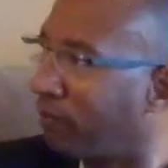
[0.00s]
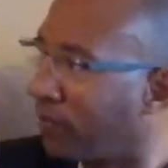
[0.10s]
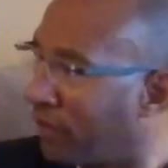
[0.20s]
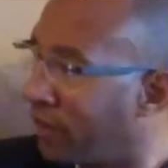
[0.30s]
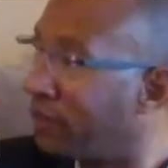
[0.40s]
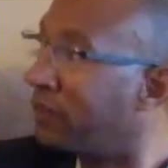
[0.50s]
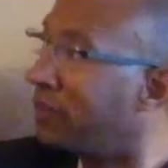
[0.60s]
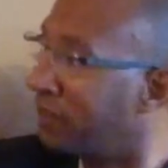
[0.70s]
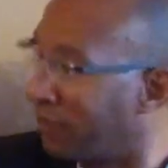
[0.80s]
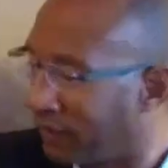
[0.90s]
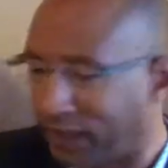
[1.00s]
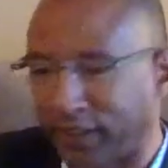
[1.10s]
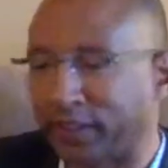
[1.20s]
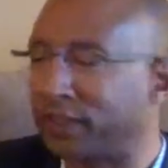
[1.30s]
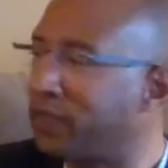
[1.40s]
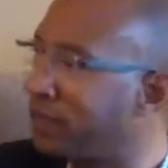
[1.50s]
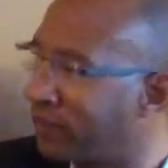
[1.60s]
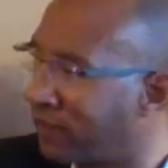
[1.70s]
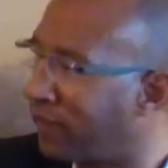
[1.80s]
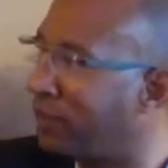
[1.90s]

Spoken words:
is supposed to start looking like now.